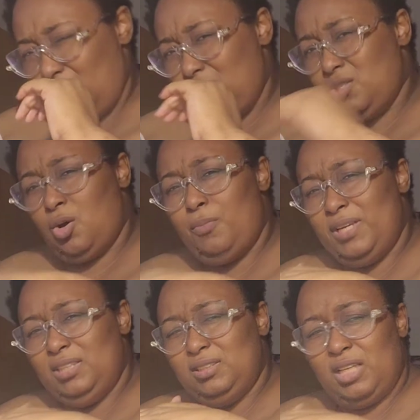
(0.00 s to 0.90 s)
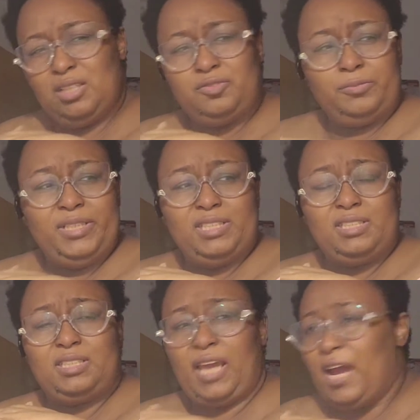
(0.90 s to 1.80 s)
so many things for me is
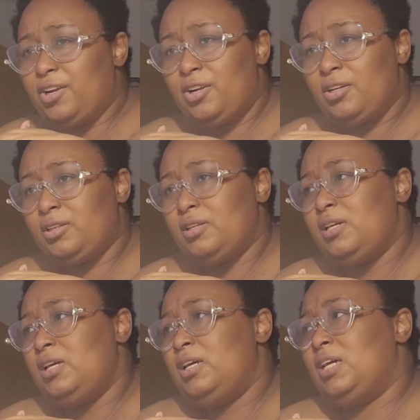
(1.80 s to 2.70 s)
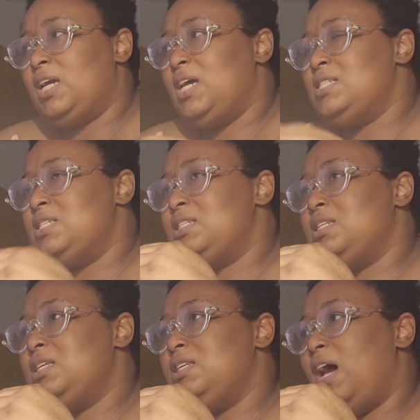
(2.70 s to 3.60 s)
scattered, because
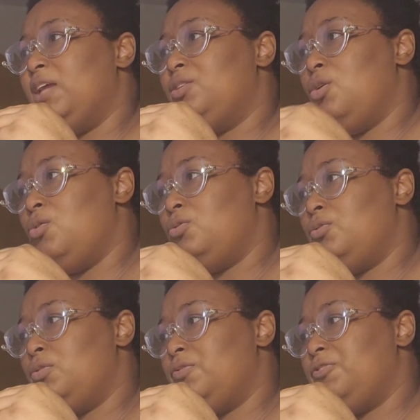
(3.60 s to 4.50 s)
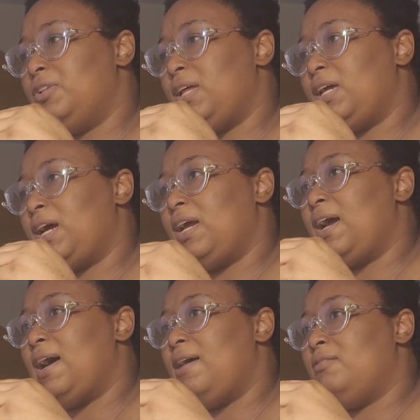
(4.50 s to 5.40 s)
I don't feel like I
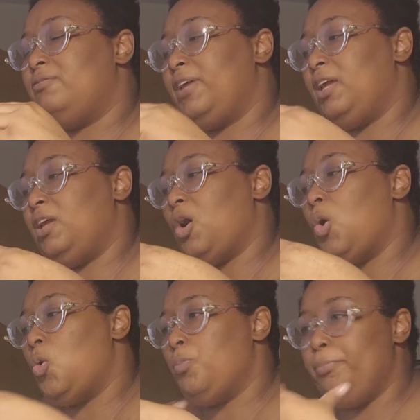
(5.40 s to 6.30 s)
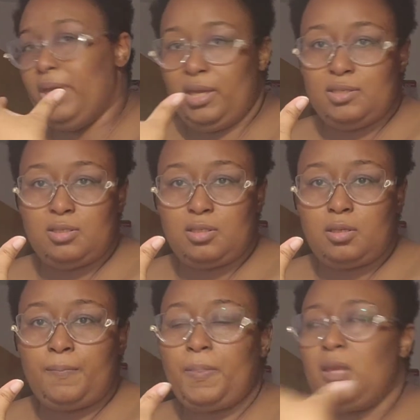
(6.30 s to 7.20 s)
have a home base.
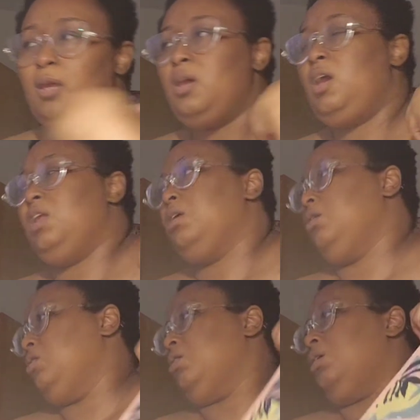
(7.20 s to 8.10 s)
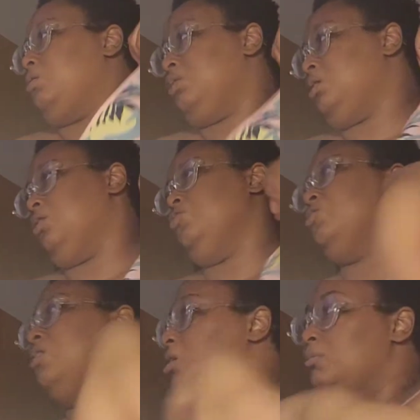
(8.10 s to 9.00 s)
And I know you're like, what the hell are you
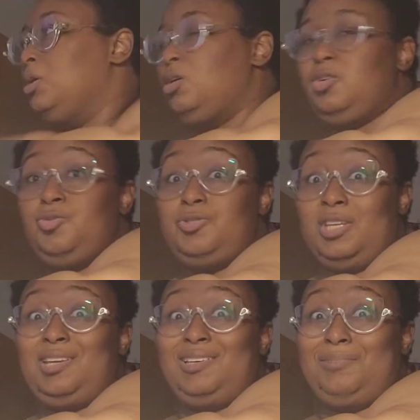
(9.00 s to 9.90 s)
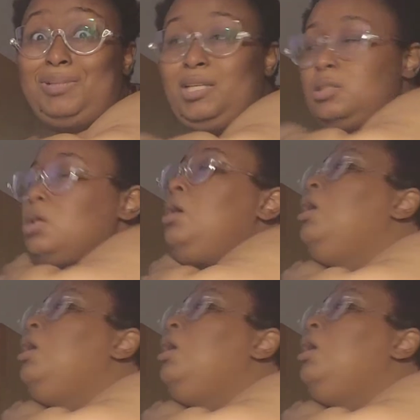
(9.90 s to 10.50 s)
talking about? Aren't you sitting in a place?